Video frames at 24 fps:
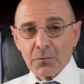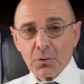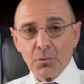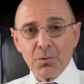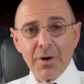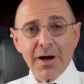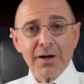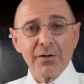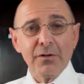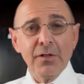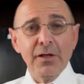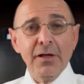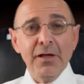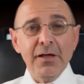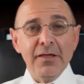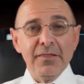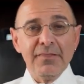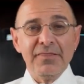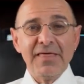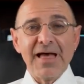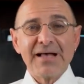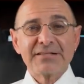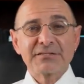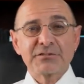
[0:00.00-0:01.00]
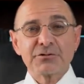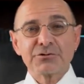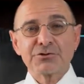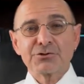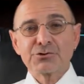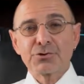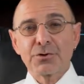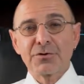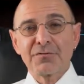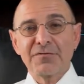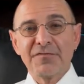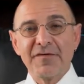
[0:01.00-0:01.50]
Well, that's a
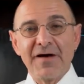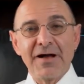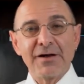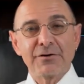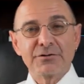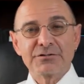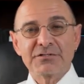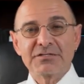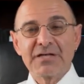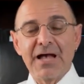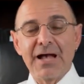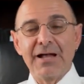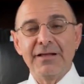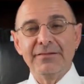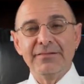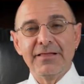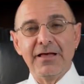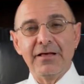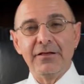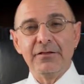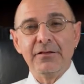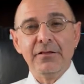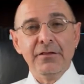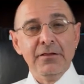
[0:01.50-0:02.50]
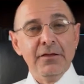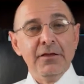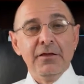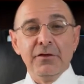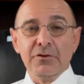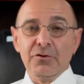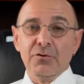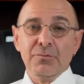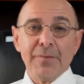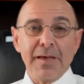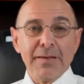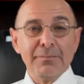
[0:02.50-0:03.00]
surefire sign that
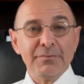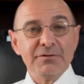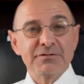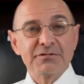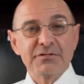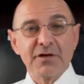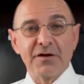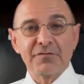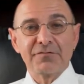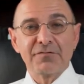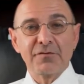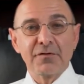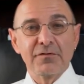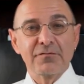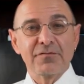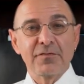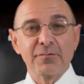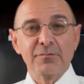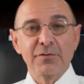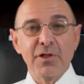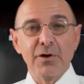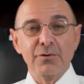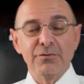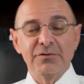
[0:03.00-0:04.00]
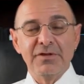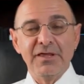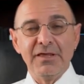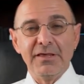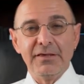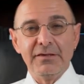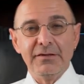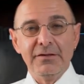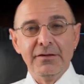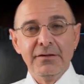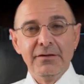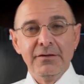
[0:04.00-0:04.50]
you may be suffering from low
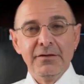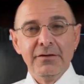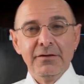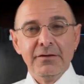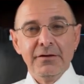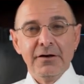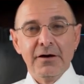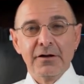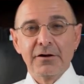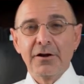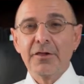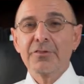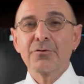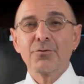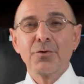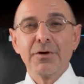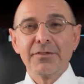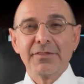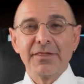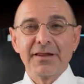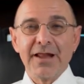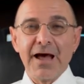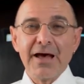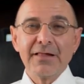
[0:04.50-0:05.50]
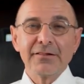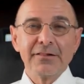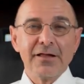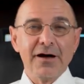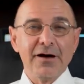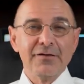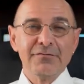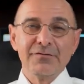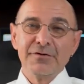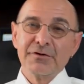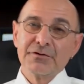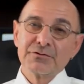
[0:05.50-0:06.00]
T. Another one that I
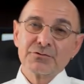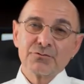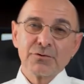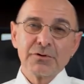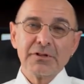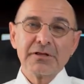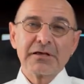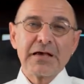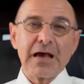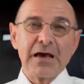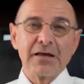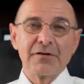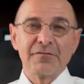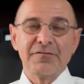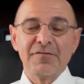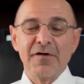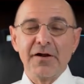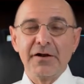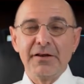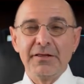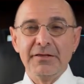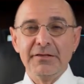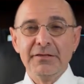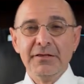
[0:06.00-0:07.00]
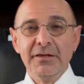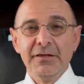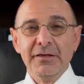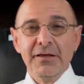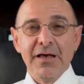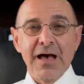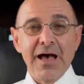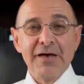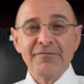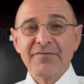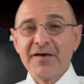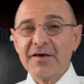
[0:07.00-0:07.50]
love and is really kind of funny,
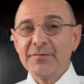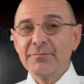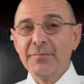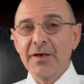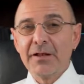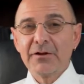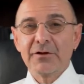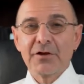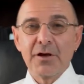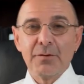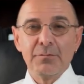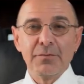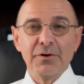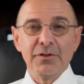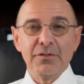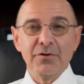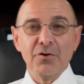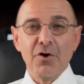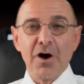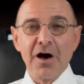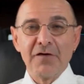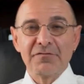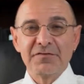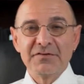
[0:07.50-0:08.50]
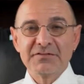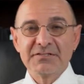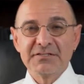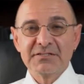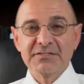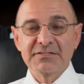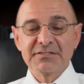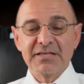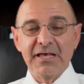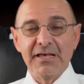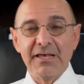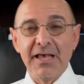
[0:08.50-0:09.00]
I've had men come into the office
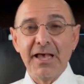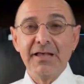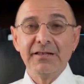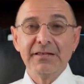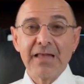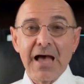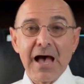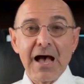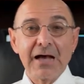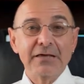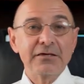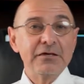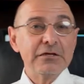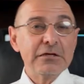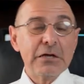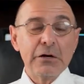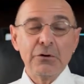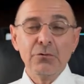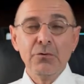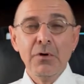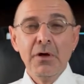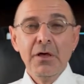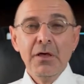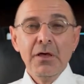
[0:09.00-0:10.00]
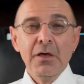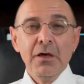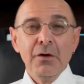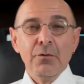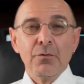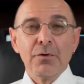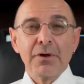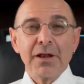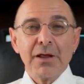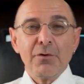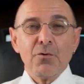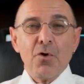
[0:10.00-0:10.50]
and say, "Hey doc, you know,
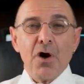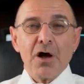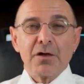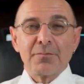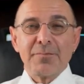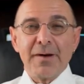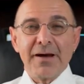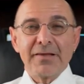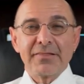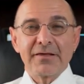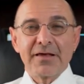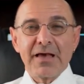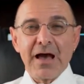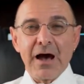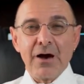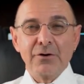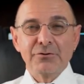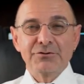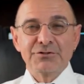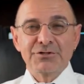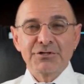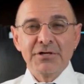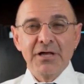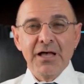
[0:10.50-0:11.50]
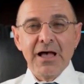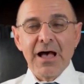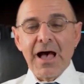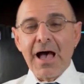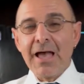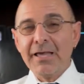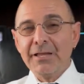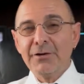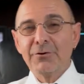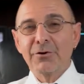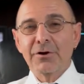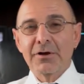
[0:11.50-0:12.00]
when I walk by the couch,
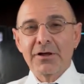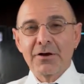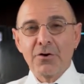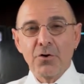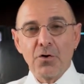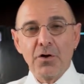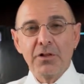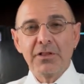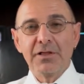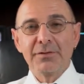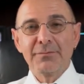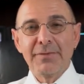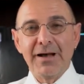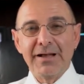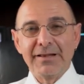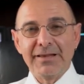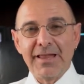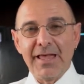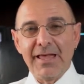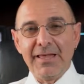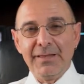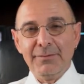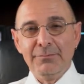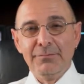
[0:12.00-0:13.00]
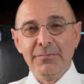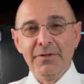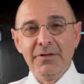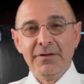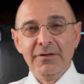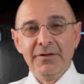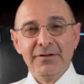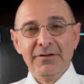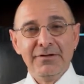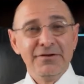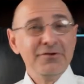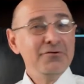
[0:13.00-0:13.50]
I hear it calling my name.
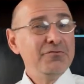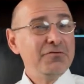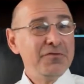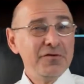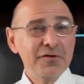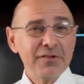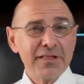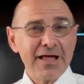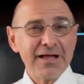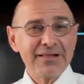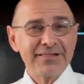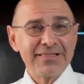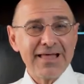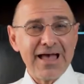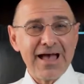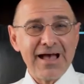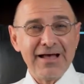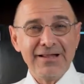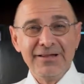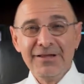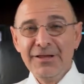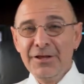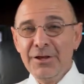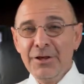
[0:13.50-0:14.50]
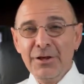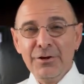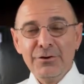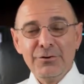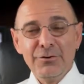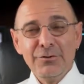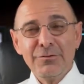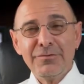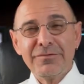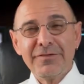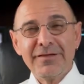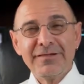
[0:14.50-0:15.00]
Do you feel like that?
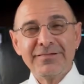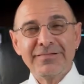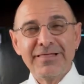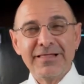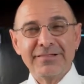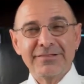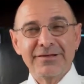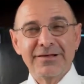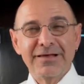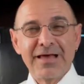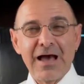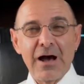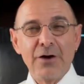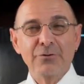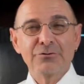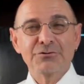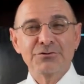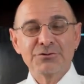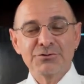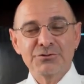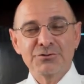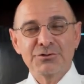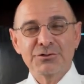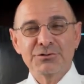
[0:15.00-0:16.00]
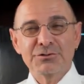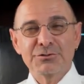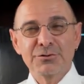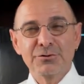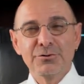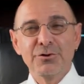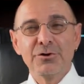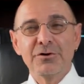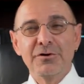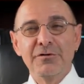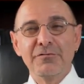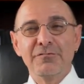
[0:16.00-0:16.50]
Do you think that the couch is just
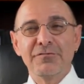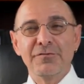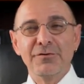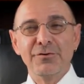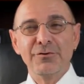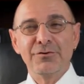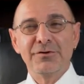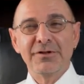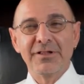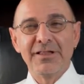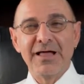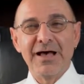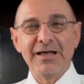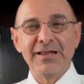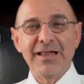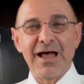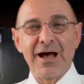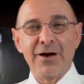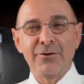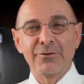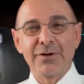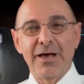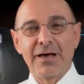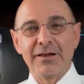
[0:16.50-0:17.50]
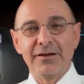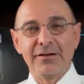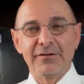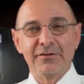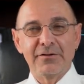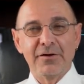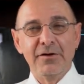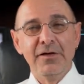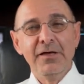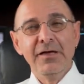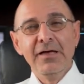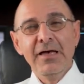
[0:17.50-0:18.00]
looking for you to lie down on
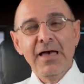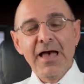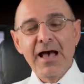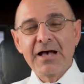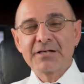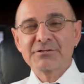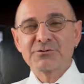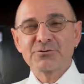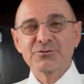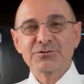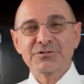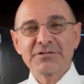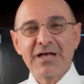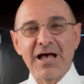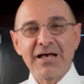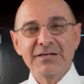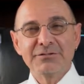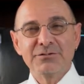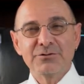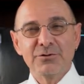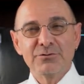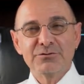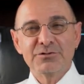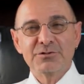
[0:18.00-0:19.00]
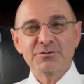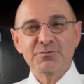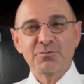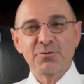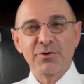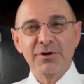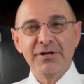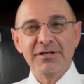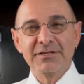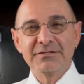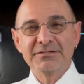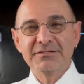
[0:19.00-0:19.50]
it, to exercise those
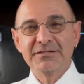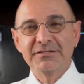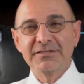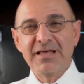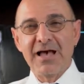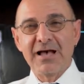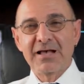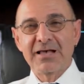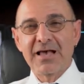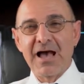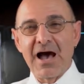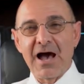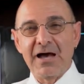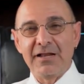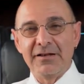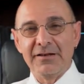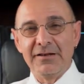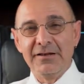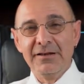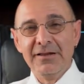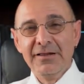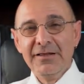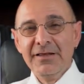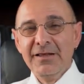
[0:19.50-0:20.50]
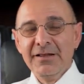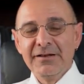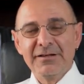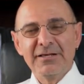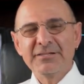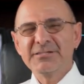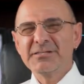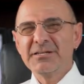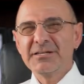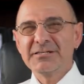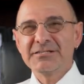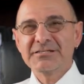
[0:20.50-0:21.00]
springs in that cotton?
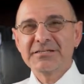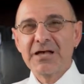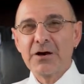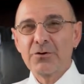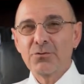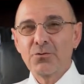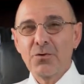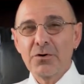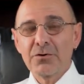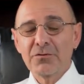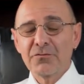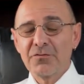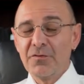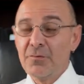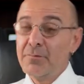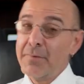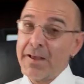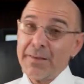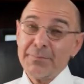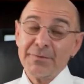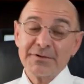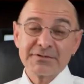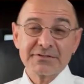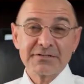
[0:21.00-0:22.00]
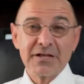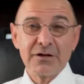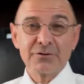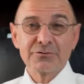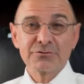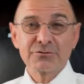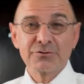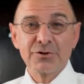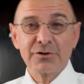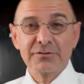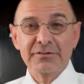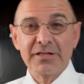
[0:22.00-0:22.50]
Doesn't it sound wonderful? Maybe it
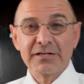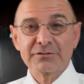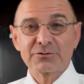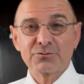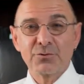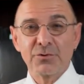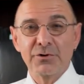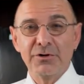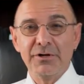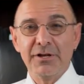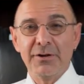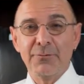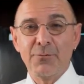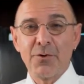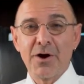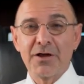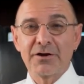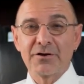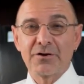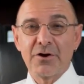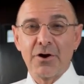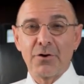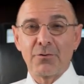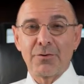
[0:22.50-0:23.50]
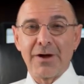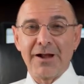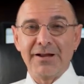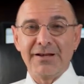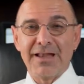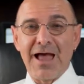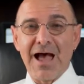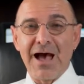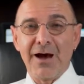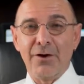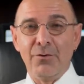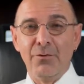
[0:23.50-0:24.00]
sounds good. That's where you want to go
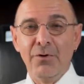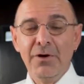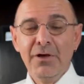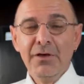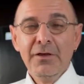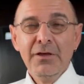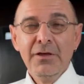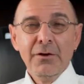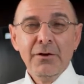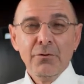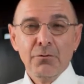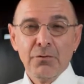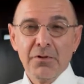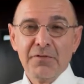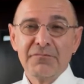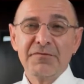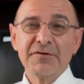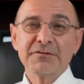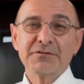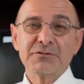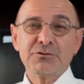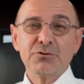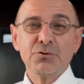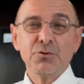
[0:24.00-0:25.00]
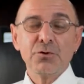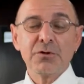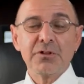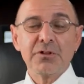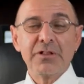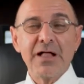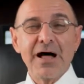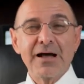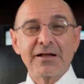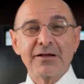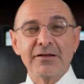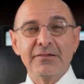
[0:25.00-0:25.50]
right now." Well, if it's 2
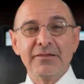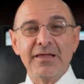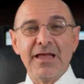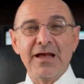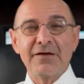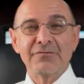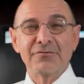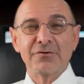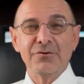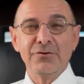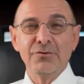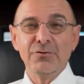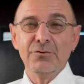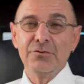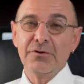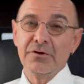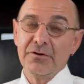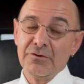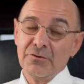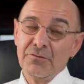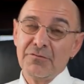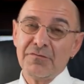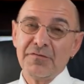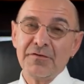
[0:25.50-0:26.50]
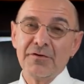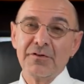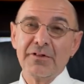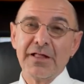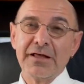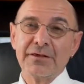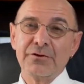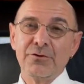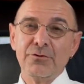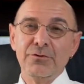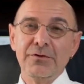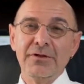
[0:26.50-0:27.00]
o'clock in the afternoon and you feel
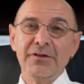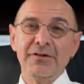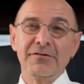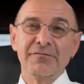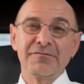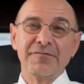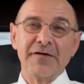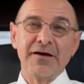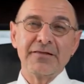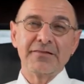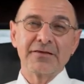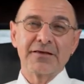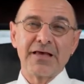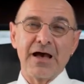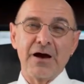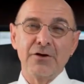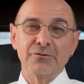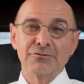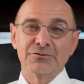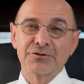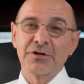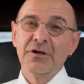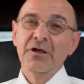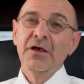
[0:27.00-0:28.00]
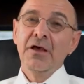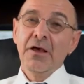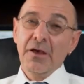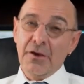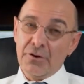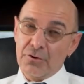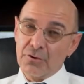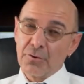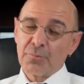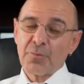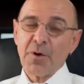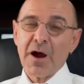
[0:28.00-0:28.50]
like you need to find the couch,
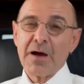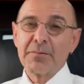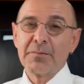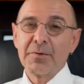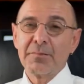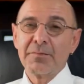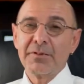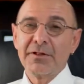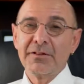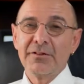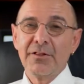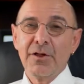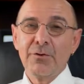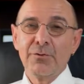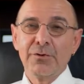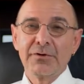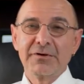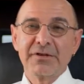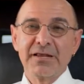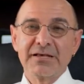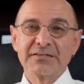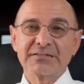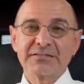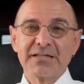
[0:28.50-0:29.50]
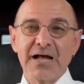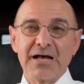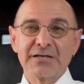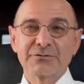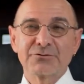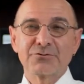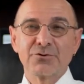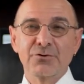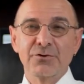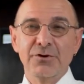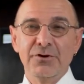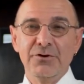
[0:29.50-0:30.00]
you're probably low in
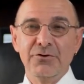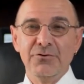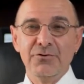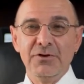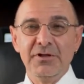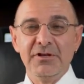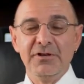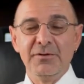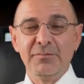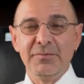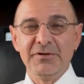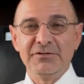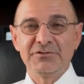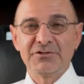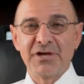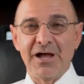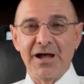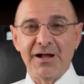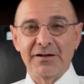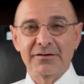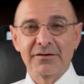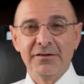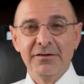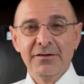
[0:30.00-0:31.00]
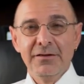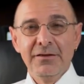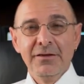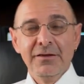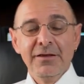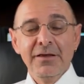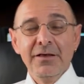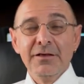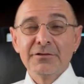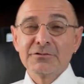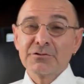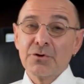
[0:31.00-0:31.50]
testosterone and you need to be checked.
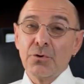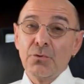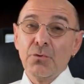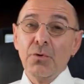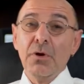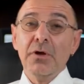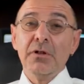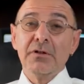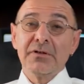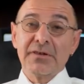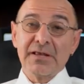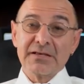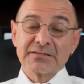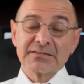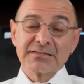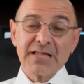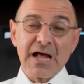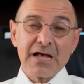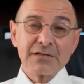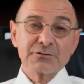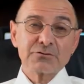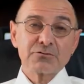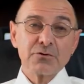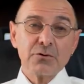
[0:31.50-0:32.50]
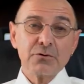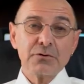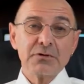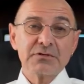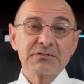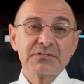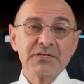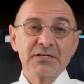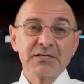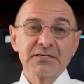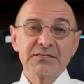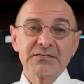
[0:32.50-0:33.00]
So testosterone
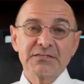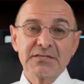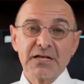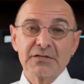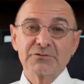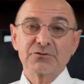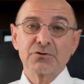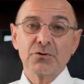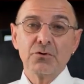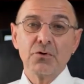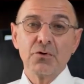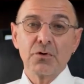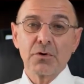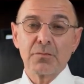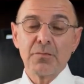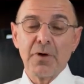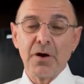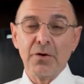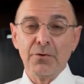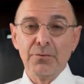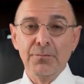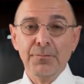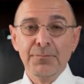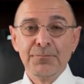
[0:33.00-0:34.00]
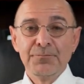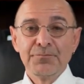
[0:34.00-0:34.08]
is an essential hormone.